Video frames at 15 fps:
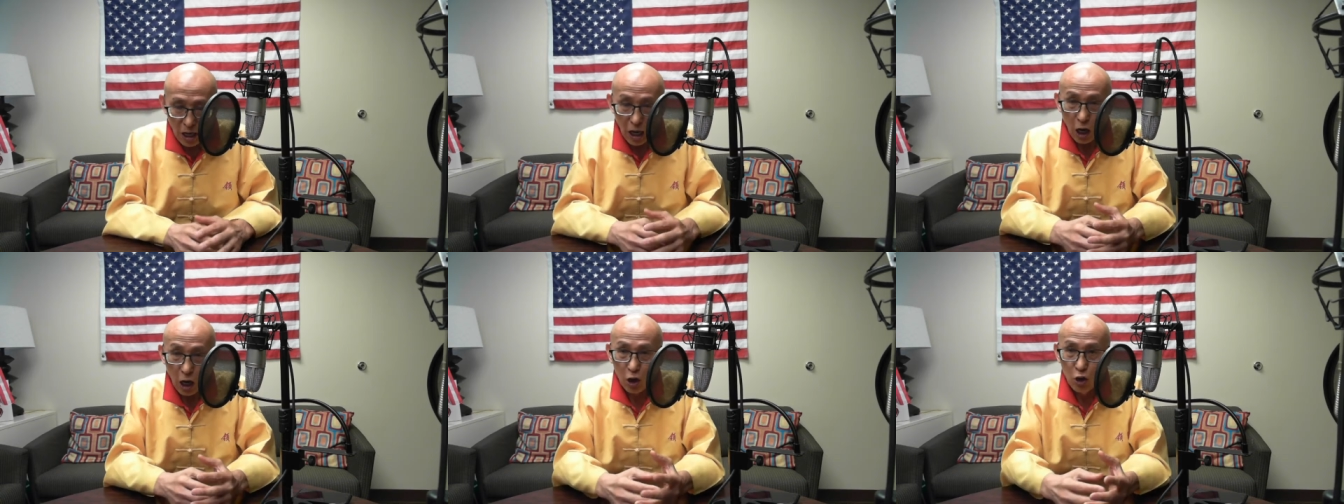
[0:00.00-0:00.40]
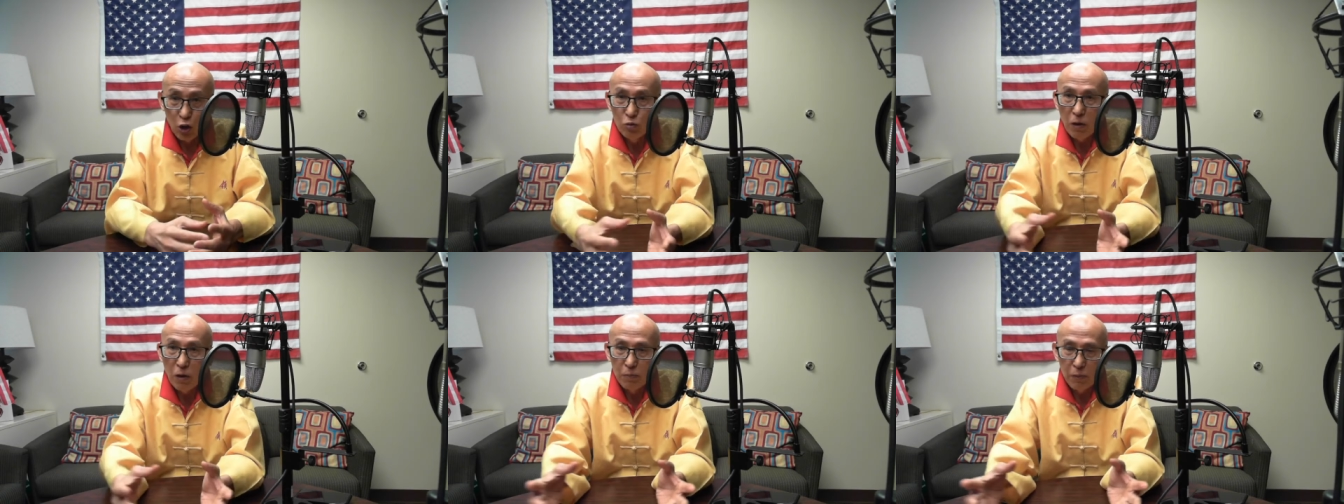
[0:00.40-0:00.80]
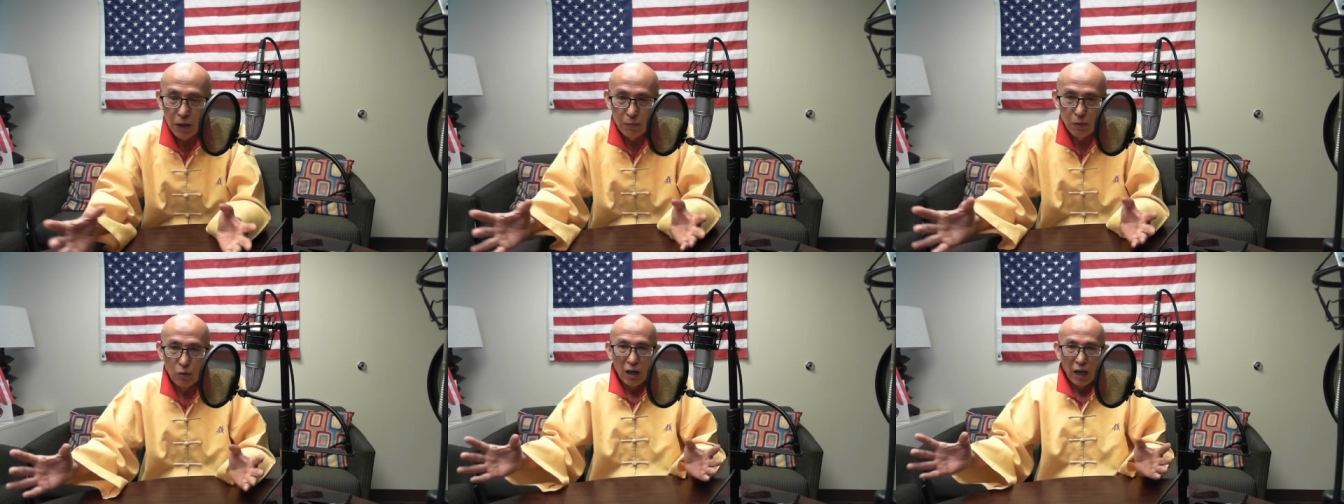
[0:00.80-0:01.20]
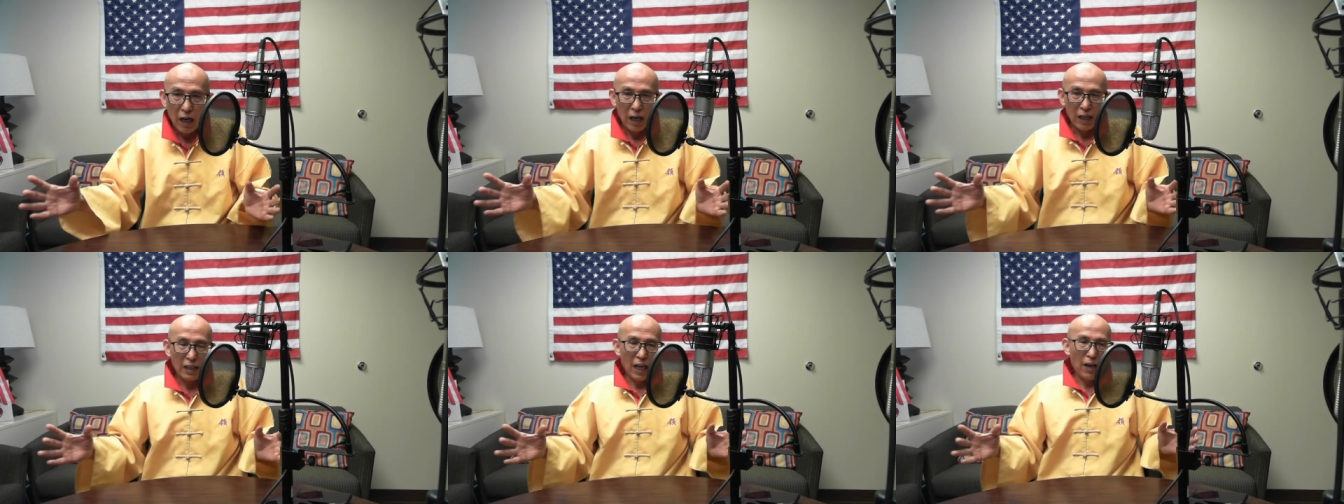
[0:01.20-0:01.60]
A group of people,
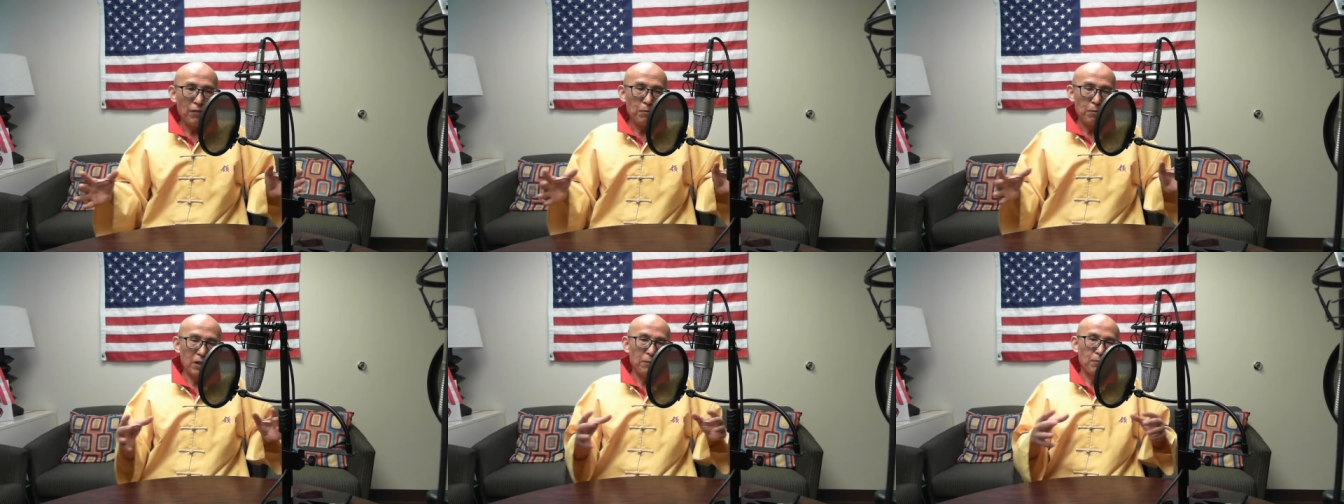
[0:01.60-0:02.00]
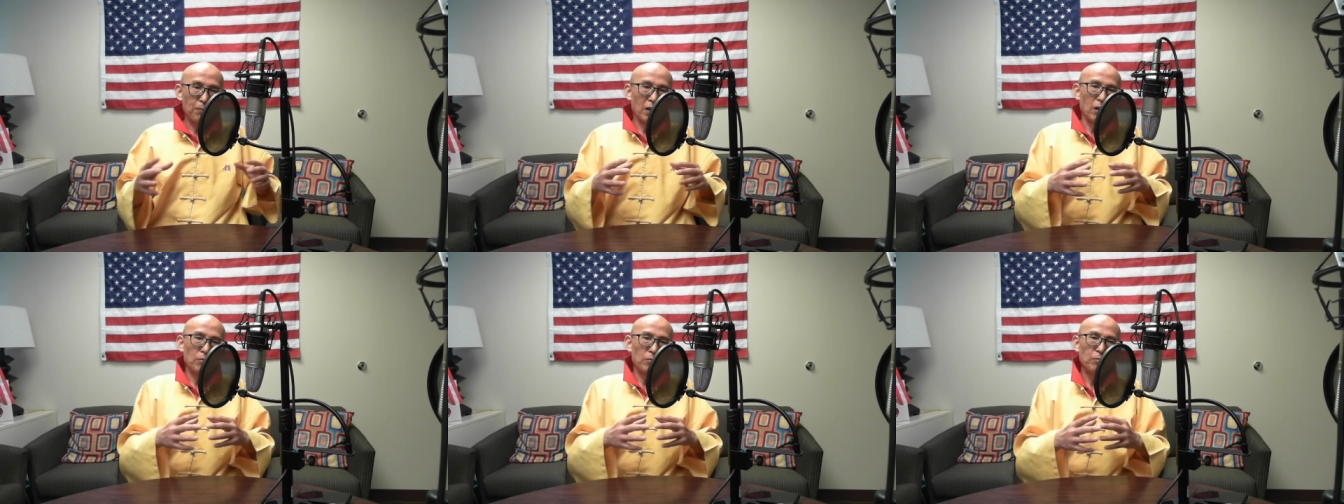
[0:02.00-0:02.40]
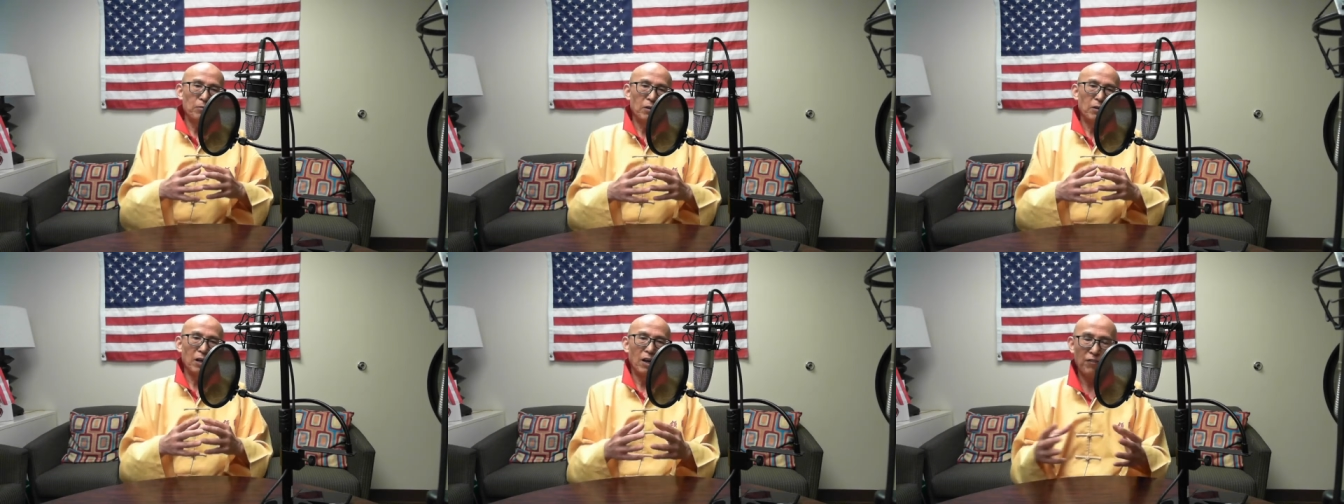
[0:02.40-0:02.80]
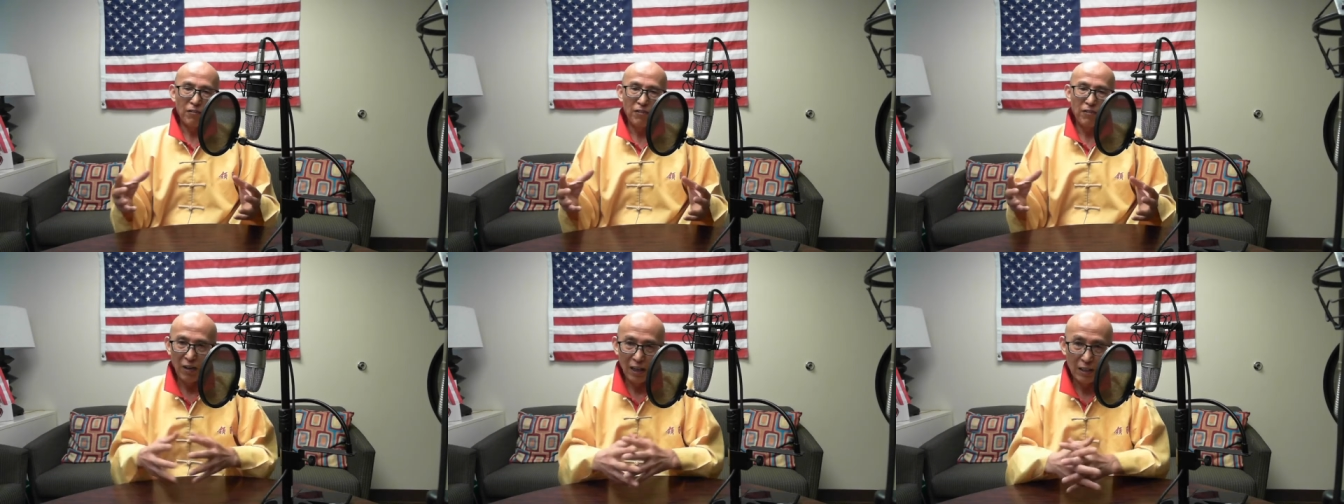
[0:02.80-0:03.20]
and everybody become
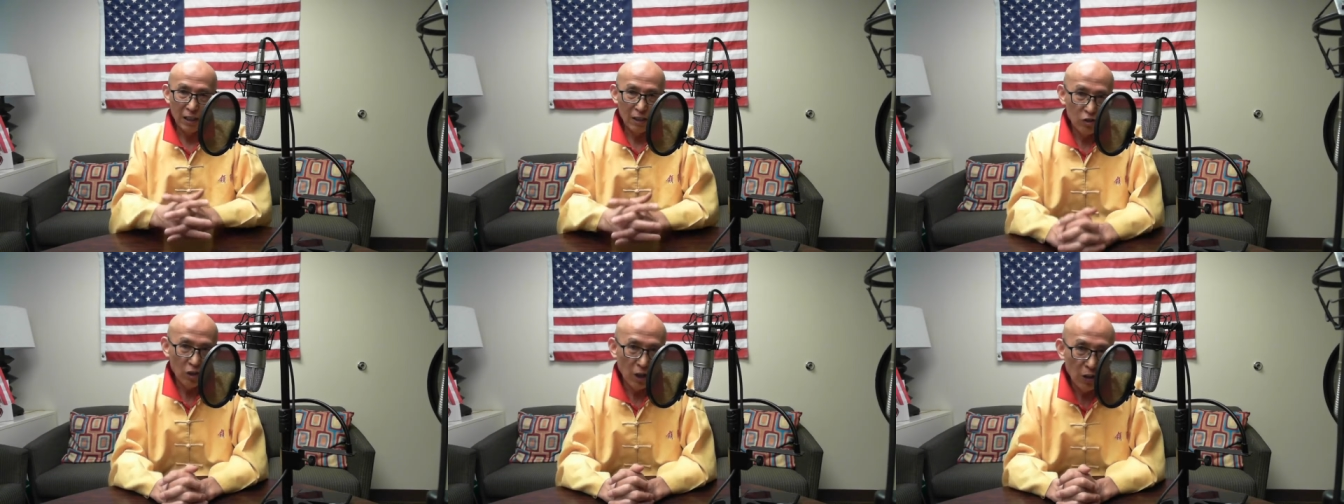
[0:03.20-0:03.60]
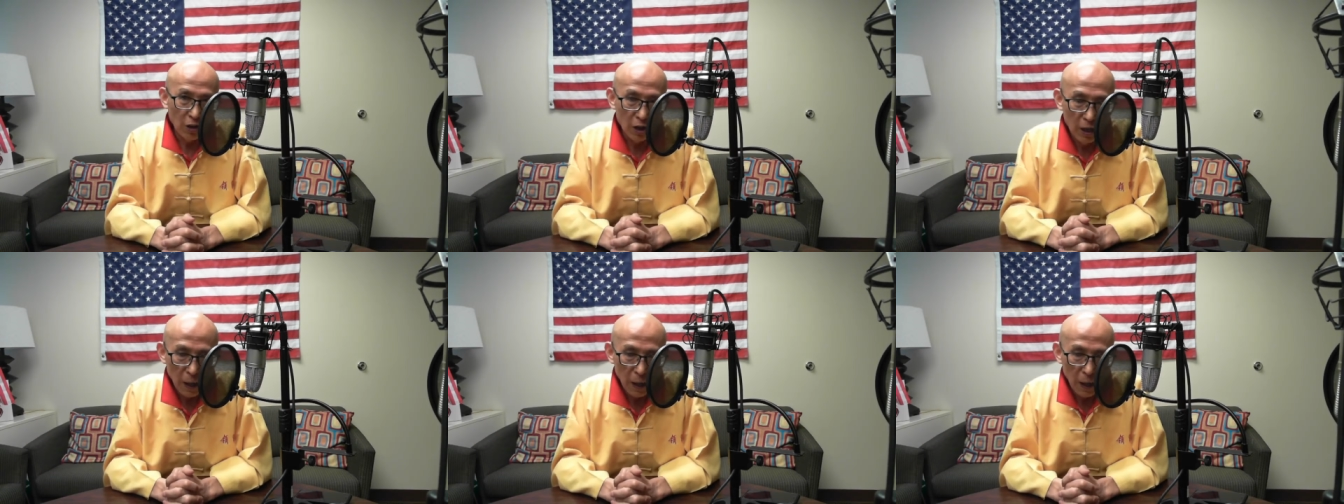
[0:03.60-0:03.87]
affect each other.